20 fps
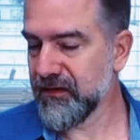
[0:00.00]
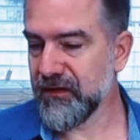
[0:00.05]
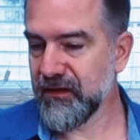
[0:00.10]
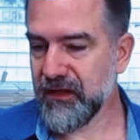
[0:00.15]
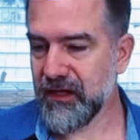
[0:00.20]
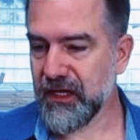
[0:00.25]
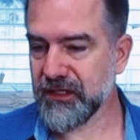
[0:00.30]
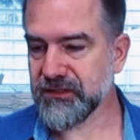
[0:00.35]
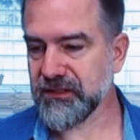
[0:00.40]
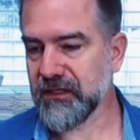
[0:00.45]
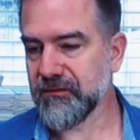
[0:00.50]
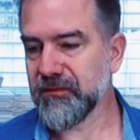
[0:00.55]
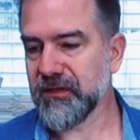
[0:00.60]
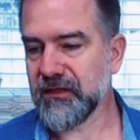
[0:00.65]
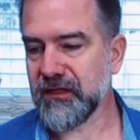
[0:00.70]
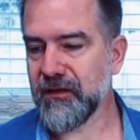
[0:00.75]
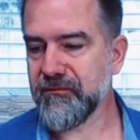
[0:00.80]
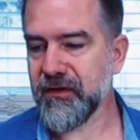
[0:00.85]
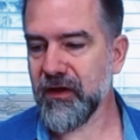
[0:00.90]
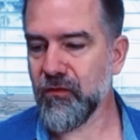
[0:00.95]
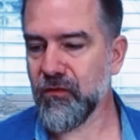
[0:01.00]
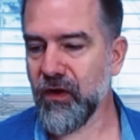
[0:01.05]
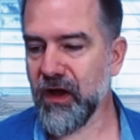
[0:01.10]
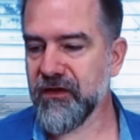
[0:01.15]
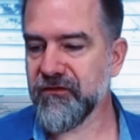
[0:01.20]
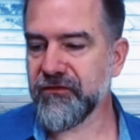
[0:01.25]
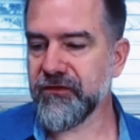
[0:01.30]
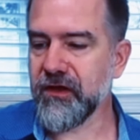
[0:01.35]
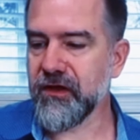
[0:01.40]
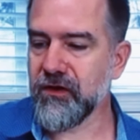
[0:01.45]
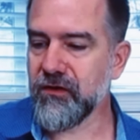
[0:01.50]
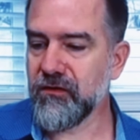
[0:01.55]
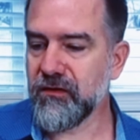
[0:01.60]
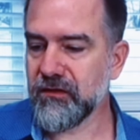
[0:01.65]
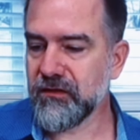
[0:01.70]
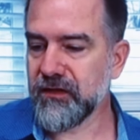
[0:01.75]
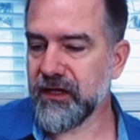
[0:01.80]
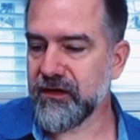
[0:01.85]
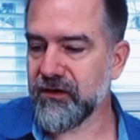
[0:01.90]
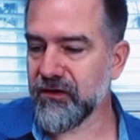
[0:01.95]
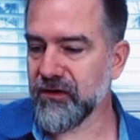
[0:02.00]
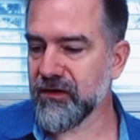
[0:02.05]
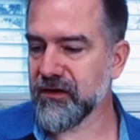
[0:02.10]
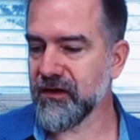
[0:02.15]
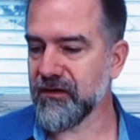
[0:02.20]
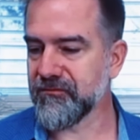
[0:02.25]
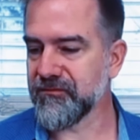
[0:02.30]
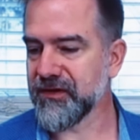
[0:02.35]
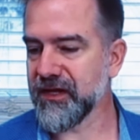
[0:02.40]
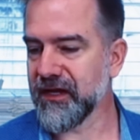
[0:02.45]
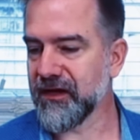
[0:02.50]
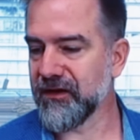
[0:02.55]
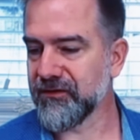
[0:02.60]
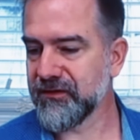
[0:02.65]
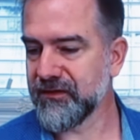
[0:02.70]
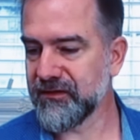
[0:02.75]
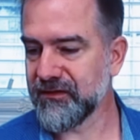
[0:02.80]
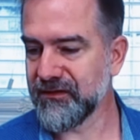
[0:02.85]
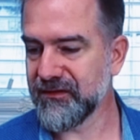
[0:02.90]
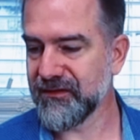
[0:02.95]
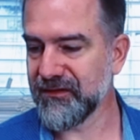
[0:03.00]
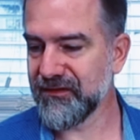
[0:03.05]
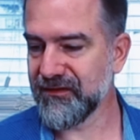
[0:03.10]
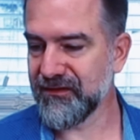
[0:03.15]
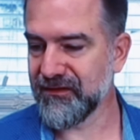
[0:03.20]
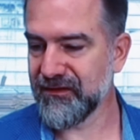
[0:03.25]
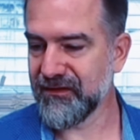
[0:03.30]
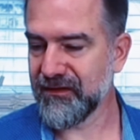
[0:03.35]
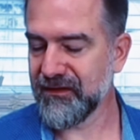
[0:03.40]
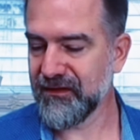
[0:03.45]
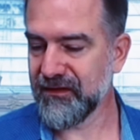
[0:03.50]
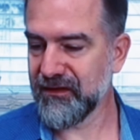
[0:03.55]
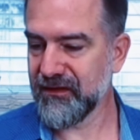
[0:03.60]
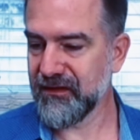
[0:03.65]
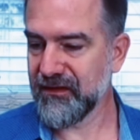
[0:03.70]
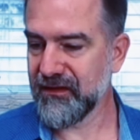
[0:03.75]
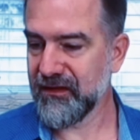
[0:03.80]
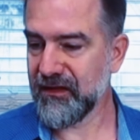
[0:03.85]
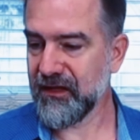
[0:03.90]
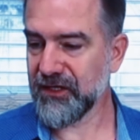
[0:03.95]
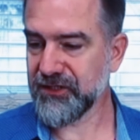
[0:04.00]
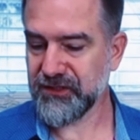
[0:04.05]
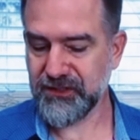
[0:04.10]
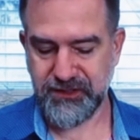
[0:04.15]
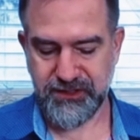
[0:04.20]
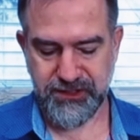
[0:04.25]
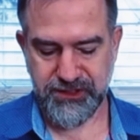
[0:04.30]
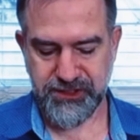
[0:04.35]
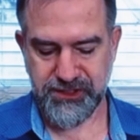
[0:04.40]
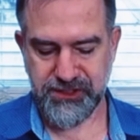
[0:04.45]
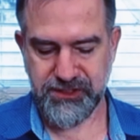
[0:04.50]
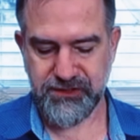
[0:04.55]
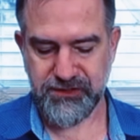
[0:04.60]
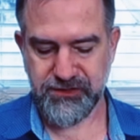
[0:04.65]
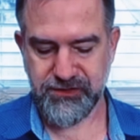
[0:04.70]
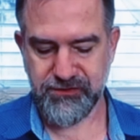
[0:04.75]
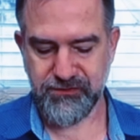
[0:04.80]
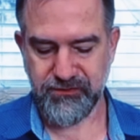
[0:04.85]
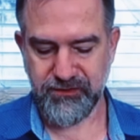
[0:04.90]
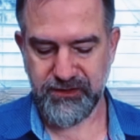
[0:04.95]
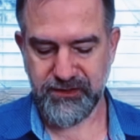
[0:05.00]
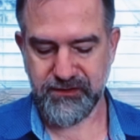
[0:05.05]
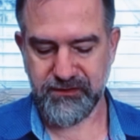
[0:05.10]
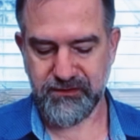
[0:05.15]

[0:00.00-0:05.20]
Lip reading: Actually, I'm going to let my wife know. Let her come down. Actually, did she just join?